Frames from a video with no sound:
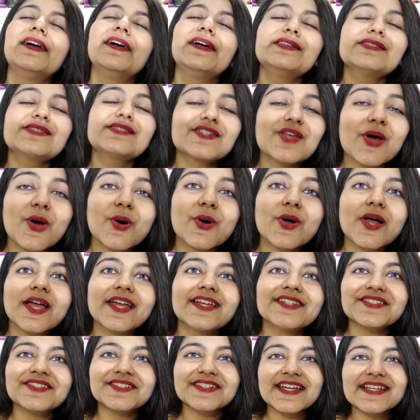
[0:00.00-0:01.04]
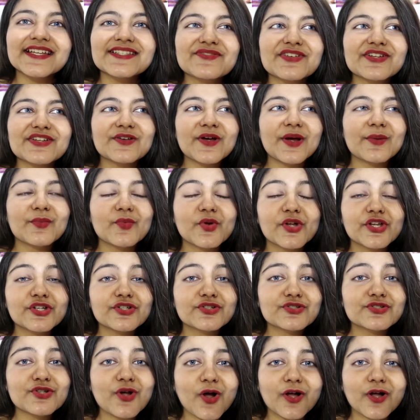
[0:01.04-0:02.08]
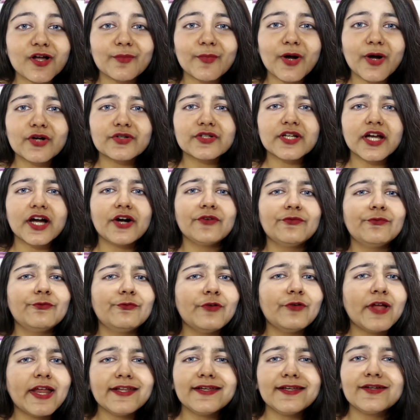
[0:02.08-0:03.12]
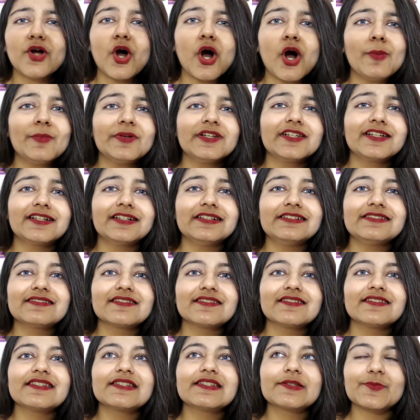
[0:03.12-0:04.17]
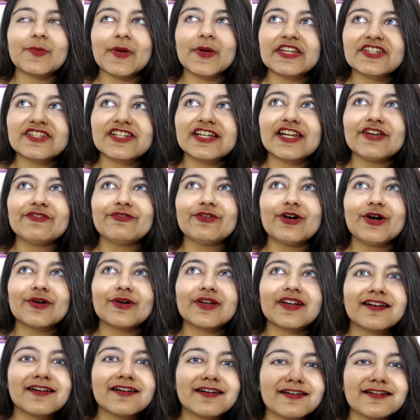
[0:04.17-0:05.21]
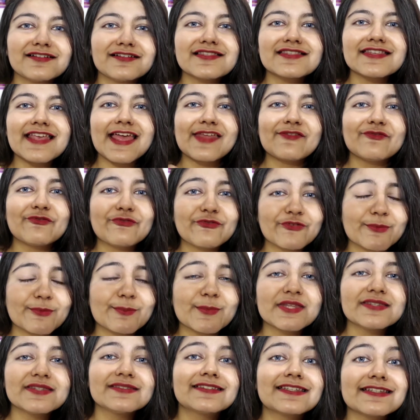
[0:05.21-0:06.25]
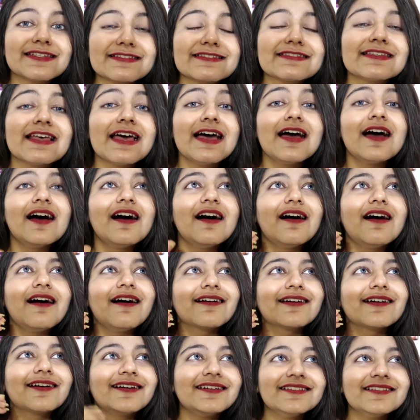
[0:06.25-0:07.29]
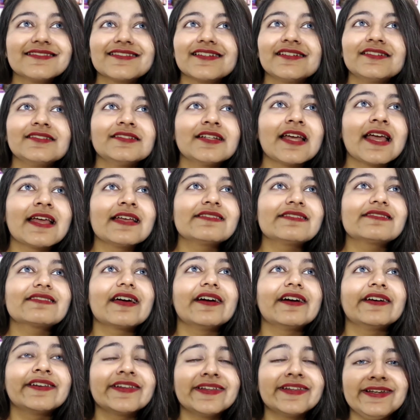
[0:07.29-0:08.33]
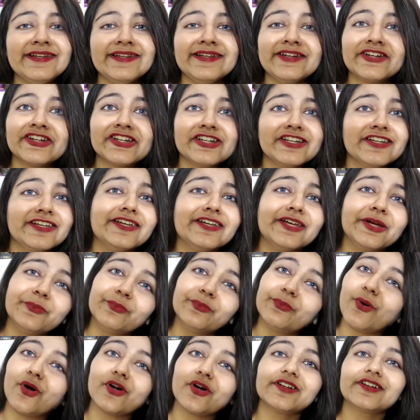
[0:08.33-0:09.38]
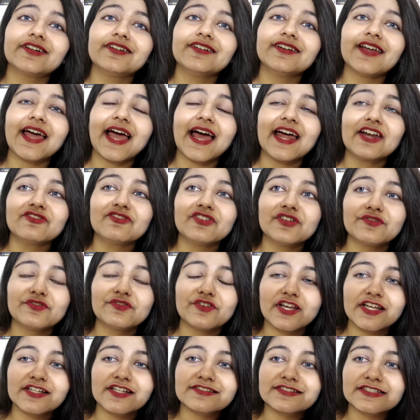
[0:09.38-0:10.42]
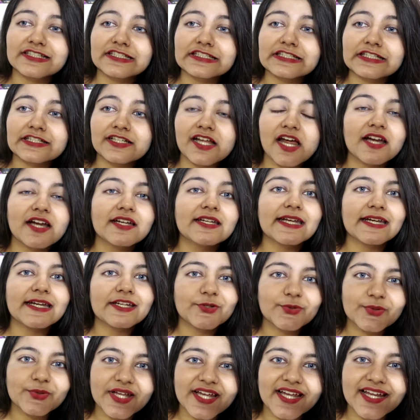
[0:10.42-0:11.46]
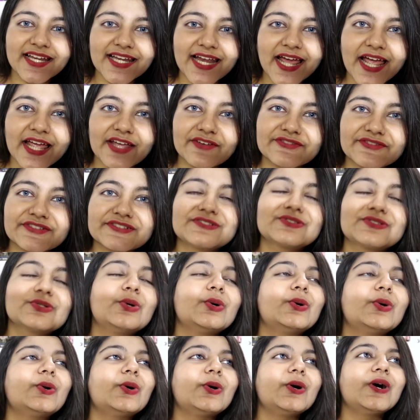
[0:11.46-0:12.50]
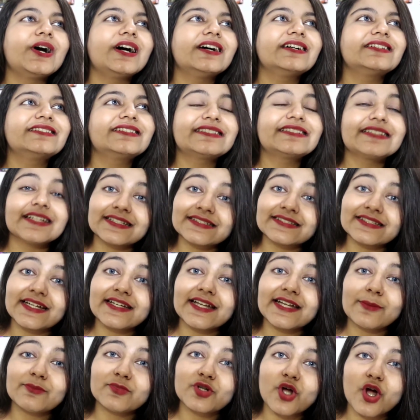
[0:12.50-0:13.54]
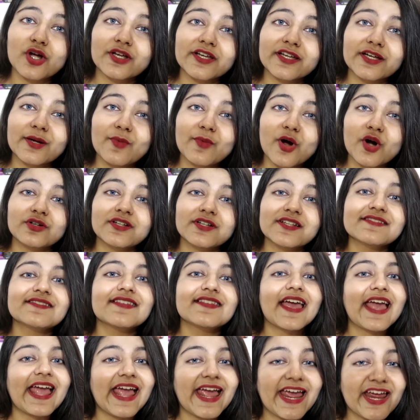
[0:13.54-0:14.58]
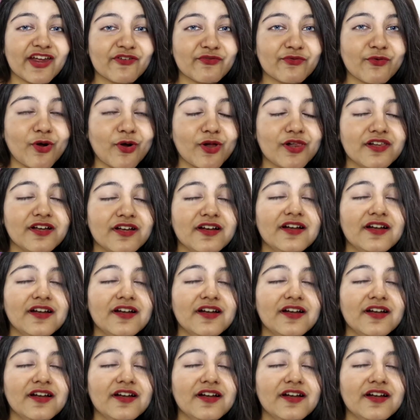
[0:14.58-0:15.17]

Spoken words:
So in today's video I'm going to talk about a very common concern, especially for girls and women. This concern is really important and we face it in our day-to-day life. So the thing that I'm talking about is hair fall.